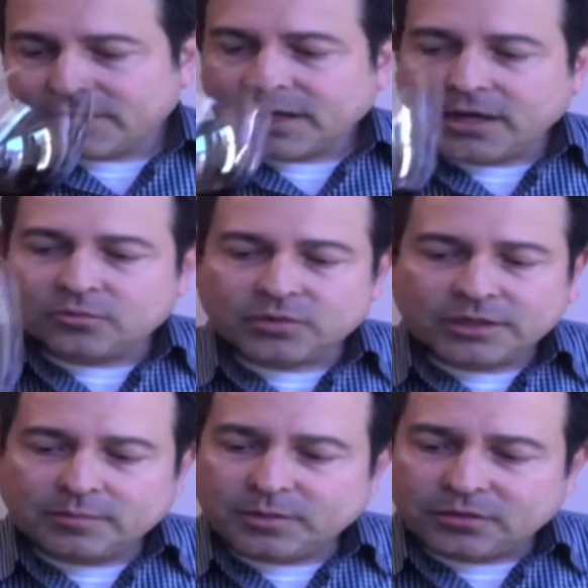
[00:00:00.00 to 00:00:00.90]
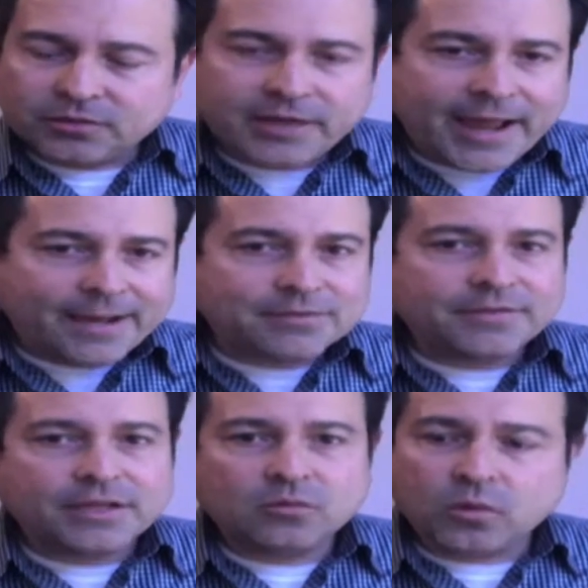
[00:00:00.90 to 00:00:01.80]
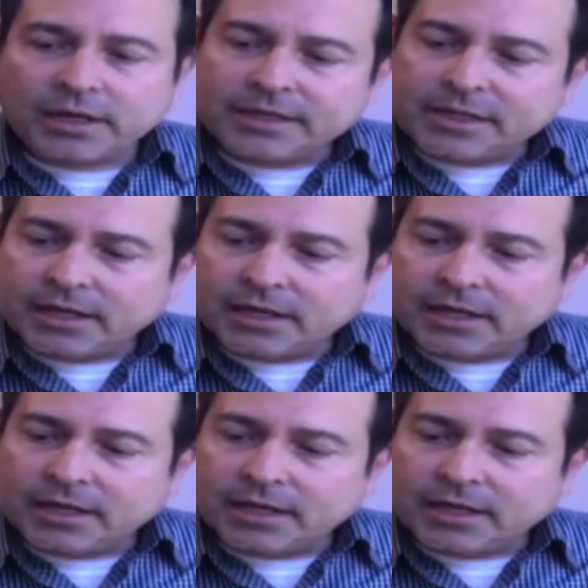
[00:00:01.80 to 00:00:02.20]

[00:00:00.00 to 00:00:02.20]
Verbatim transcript: Really beautiful, captivating wine,